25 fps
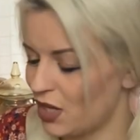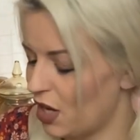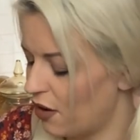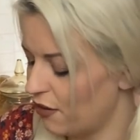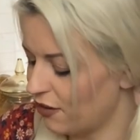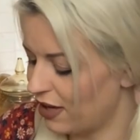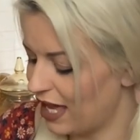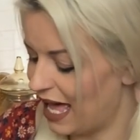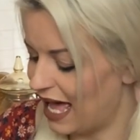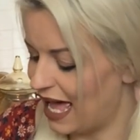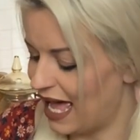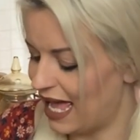
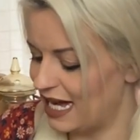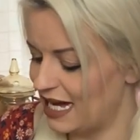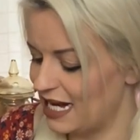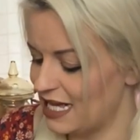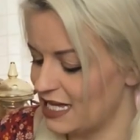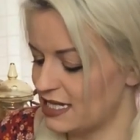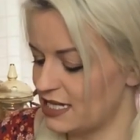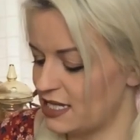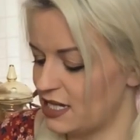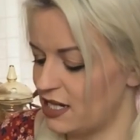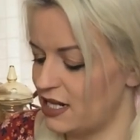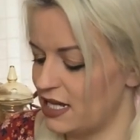Okay,
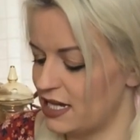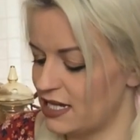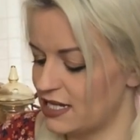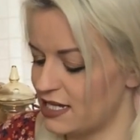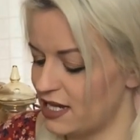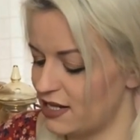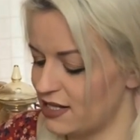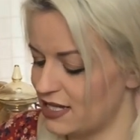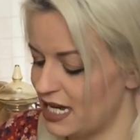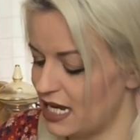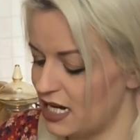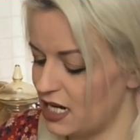let's do this.
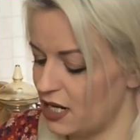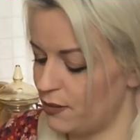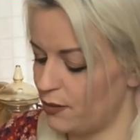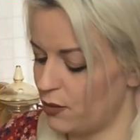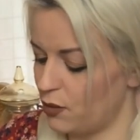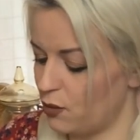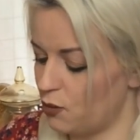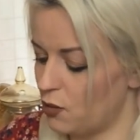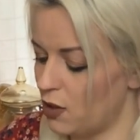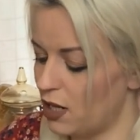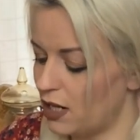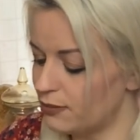So deck
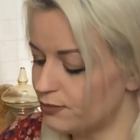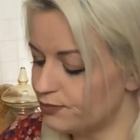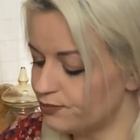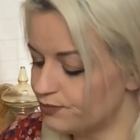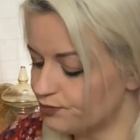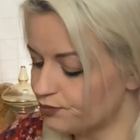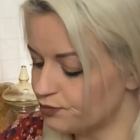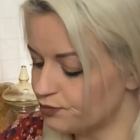number one,